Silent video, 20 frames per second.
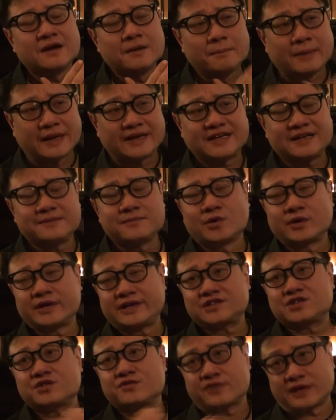Monday
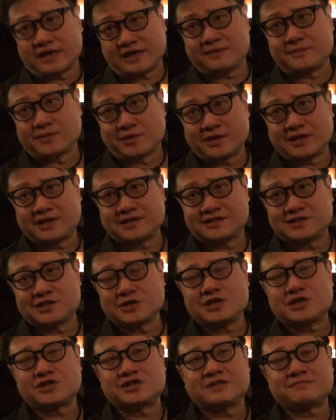mornings to Friday mornings. So
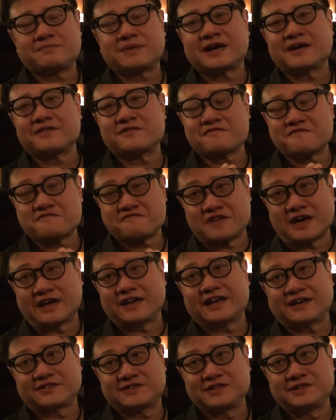he could depart
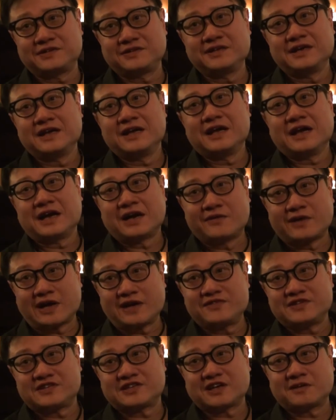Friday afternoon,
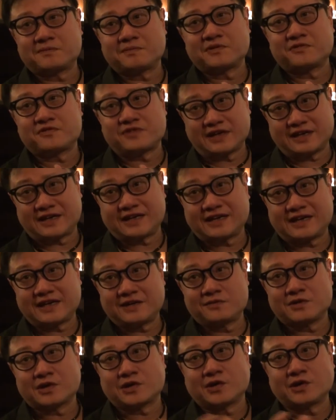arrive in Singapore Friday
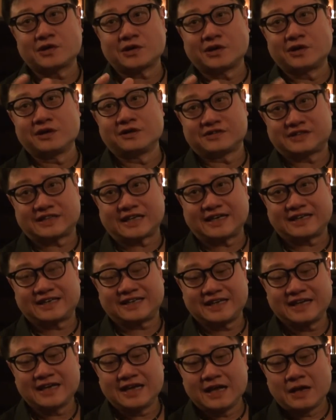night, record all of
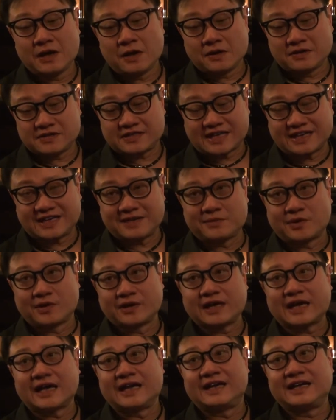Saturday, Sunday
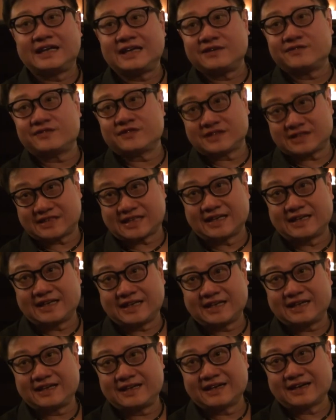morning, and leave
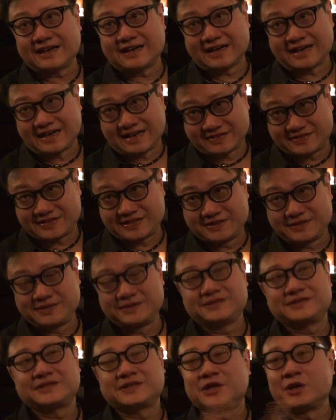Sunday
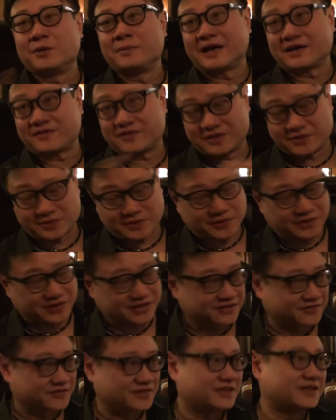afternoon to go back for the
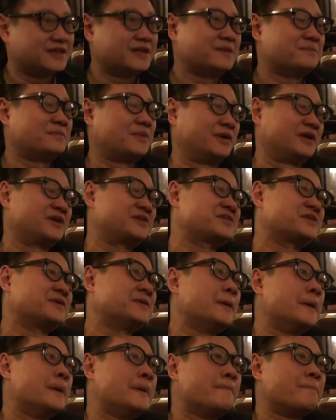recording of the morning show.
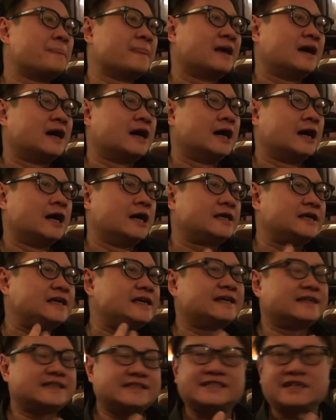
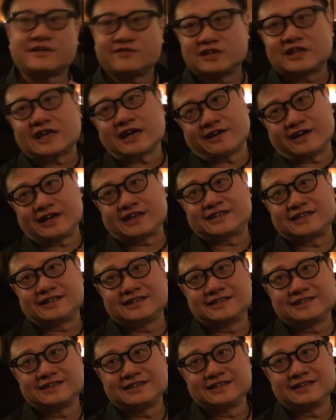He did 7
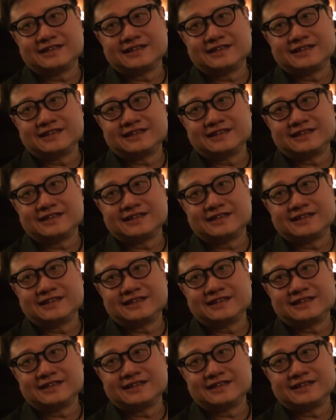characters.